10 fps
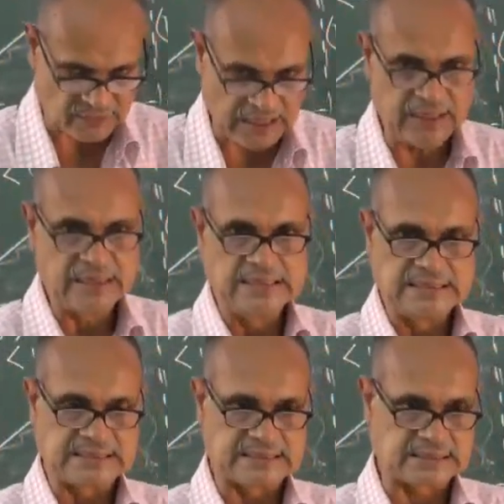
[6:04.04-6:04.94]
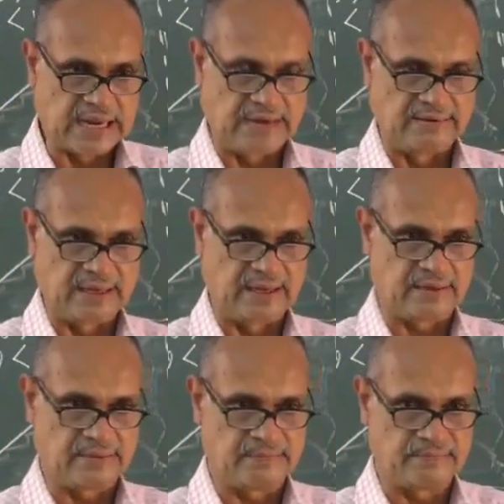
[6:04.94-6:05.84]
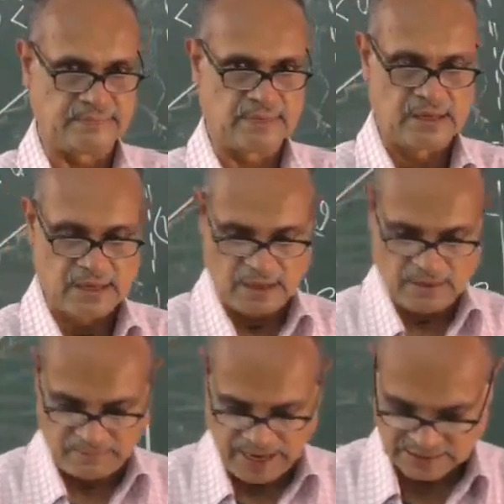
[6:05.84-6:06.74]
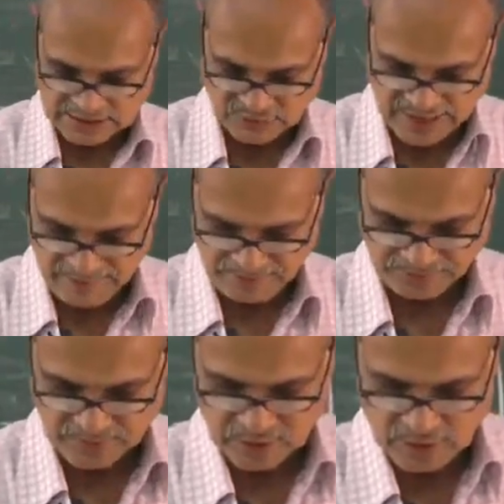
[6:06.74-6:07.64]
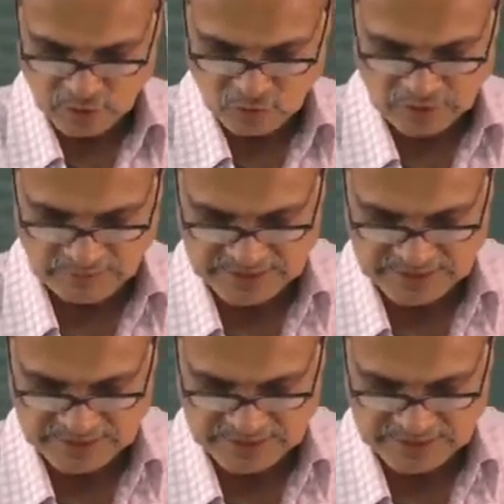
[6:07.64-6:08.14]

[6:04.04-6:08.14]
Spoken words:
will stand there. By this way, we have